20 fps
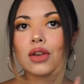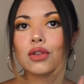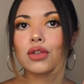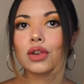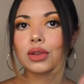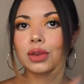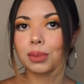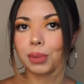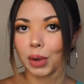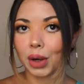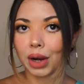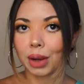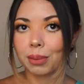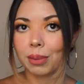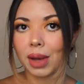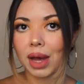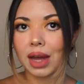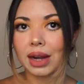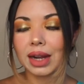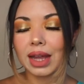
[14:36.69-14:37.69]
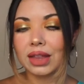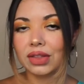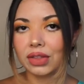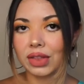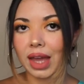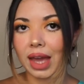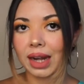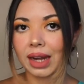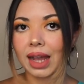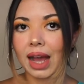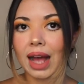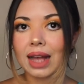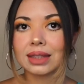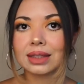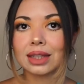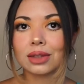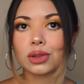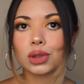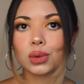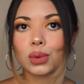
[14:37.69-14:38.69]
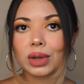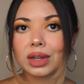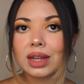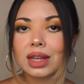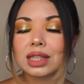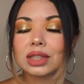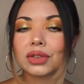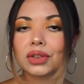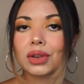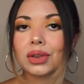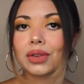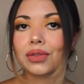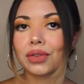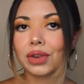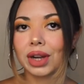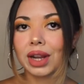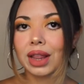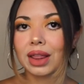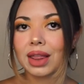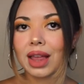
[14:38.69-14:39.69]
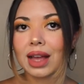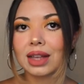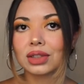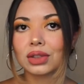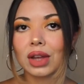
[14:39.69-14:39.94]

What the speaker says: from the bergamot, and then it has the sweetness from the vanilla.